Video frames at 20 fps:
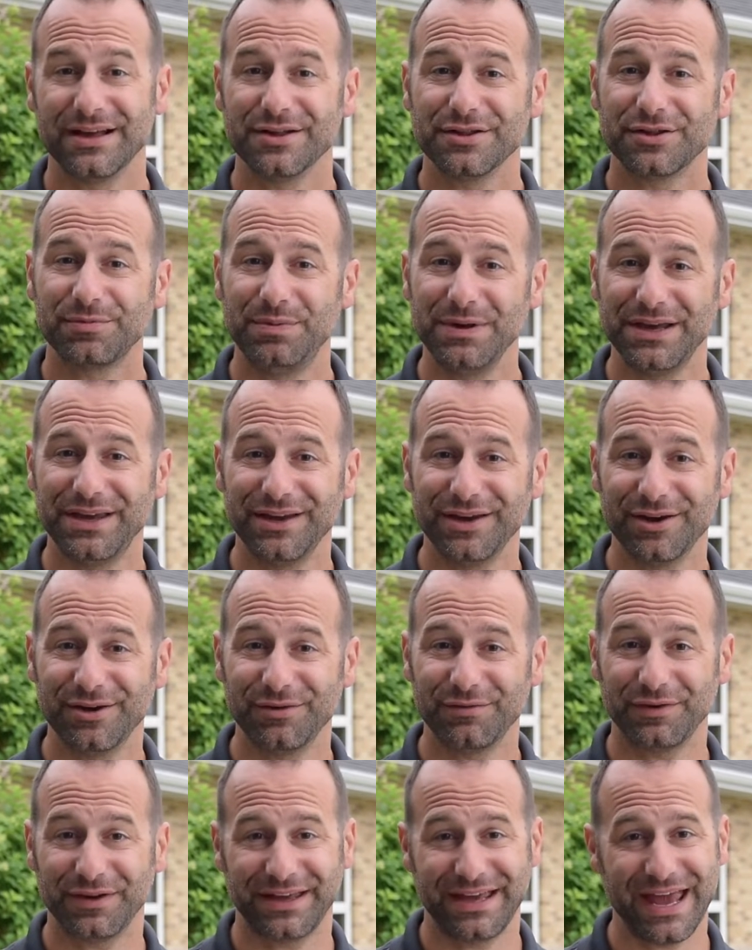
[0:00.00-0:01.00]
Speaking
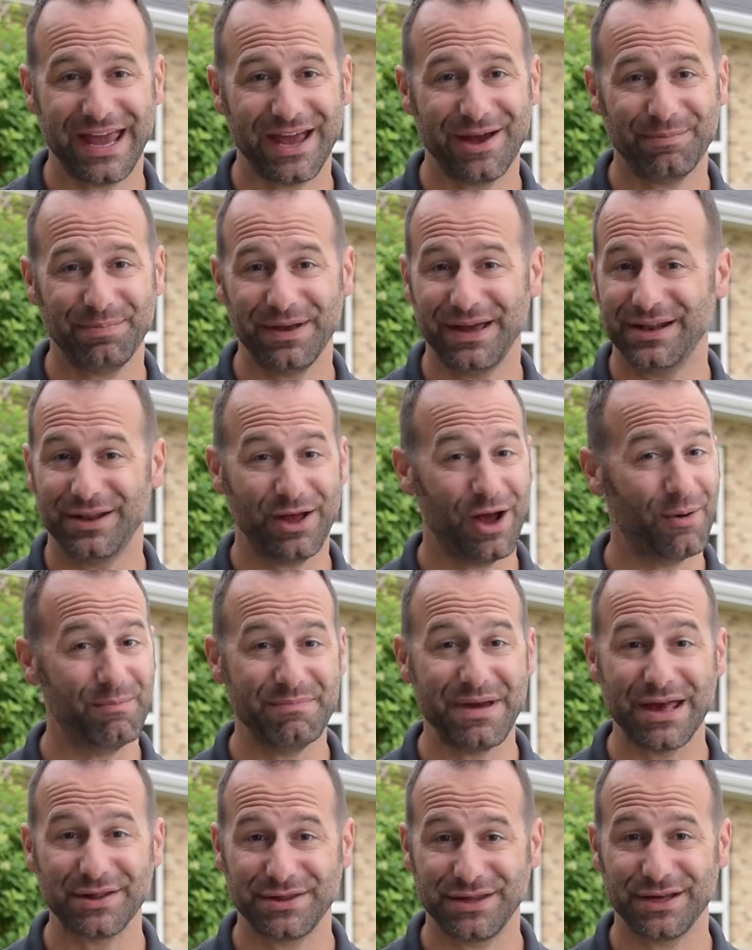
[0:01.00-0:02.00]
of camp and
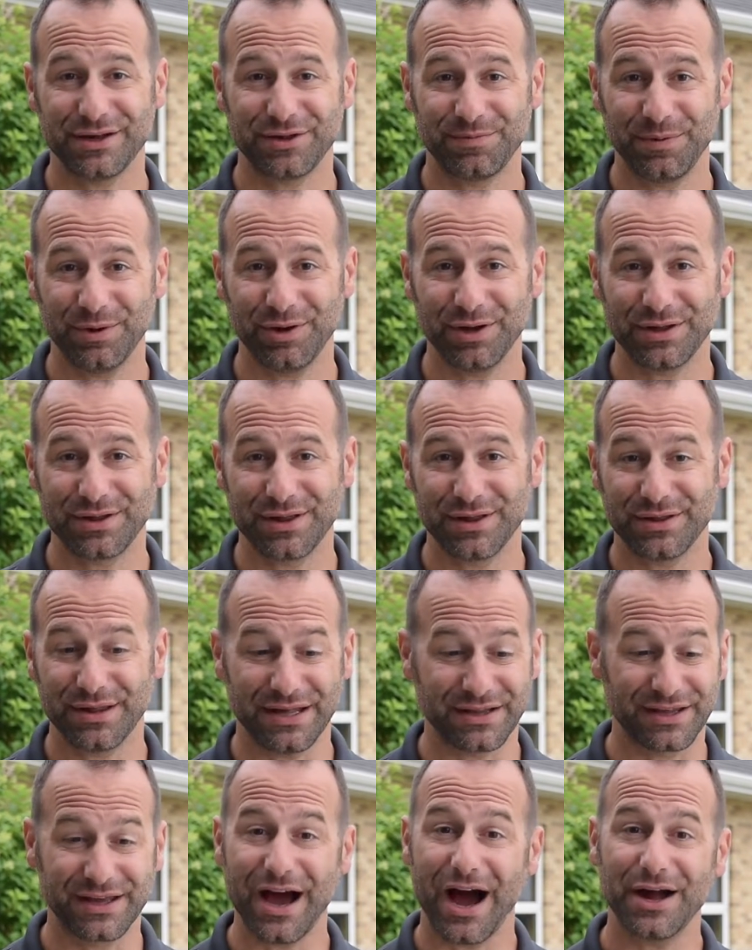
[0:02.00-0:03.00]
amazing experiences
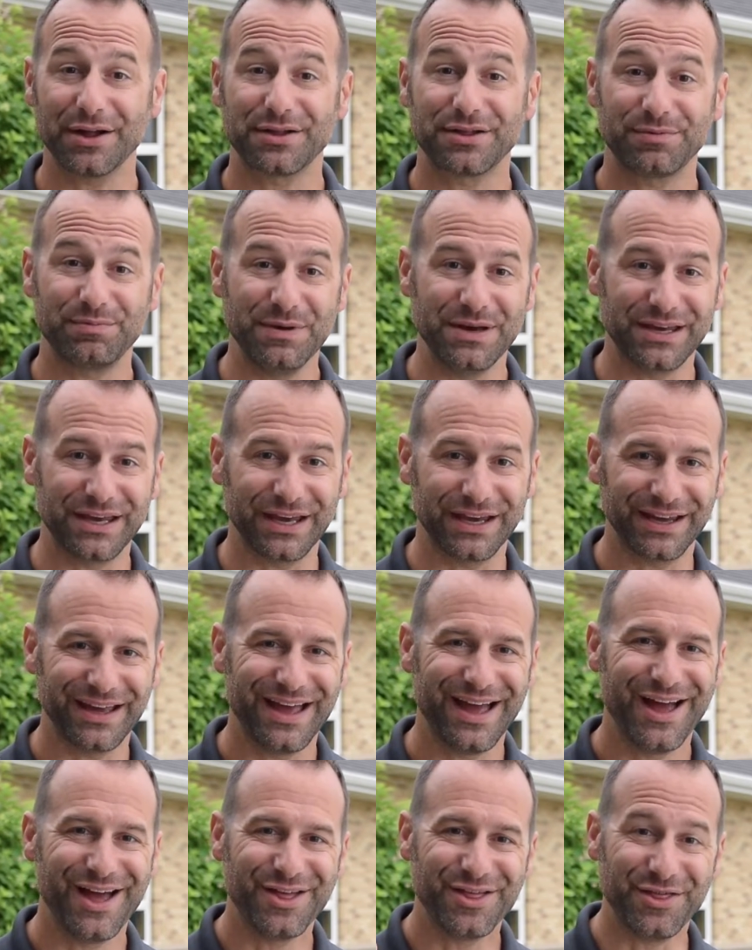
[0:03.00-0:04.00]
and God speaking,
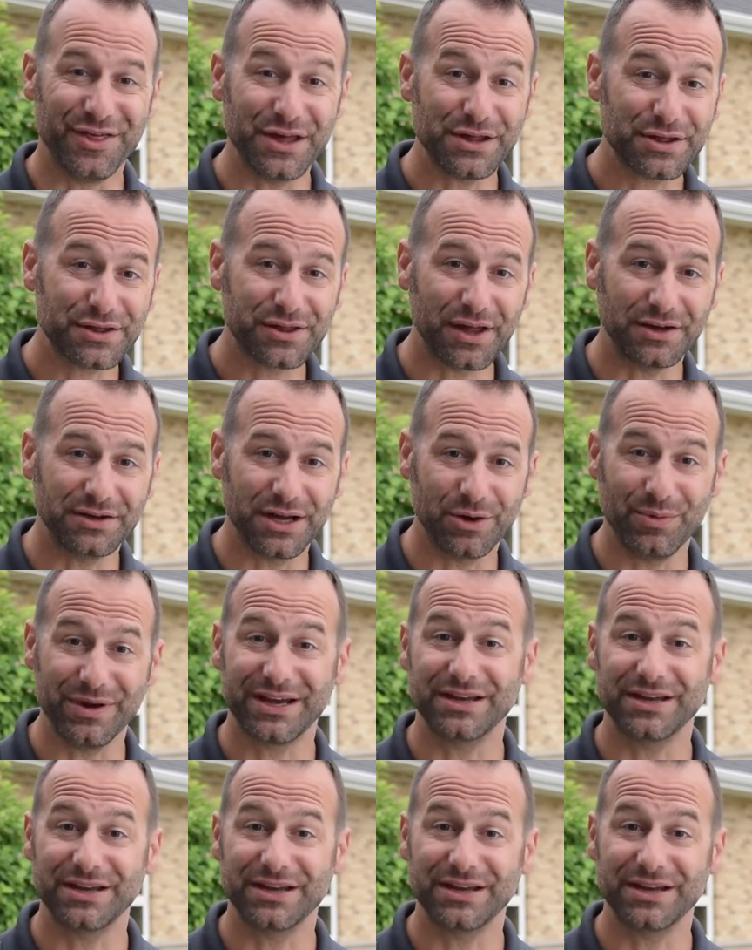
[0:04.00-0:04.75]
this Sunday we